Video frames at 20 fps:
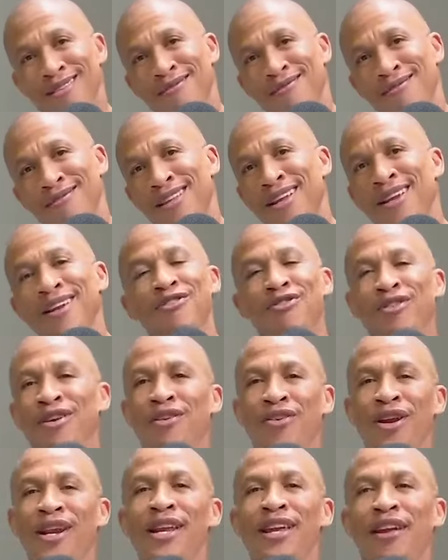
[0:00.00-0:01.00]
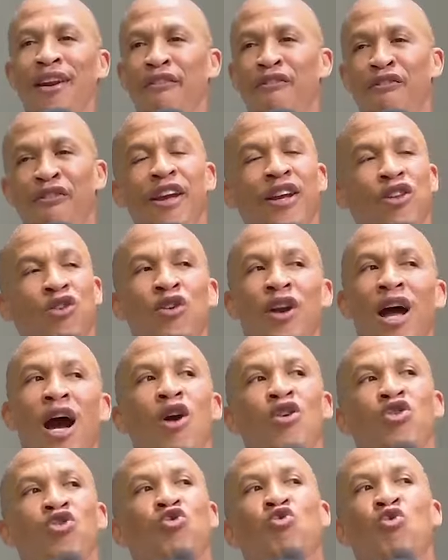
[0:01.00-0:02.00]
didn't really reflect on how
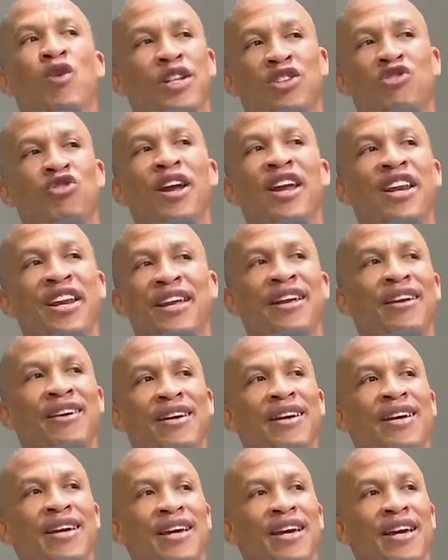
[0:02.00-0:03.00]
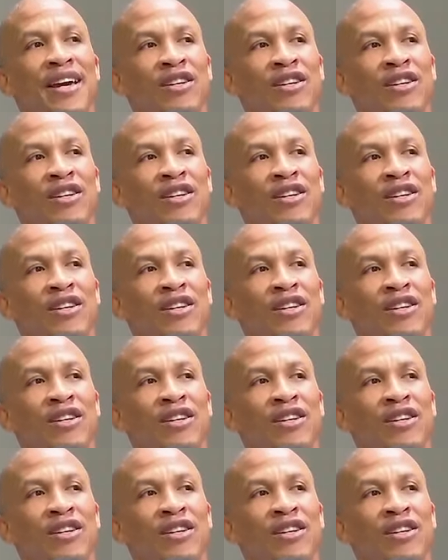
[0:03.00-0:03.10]
you were training. No.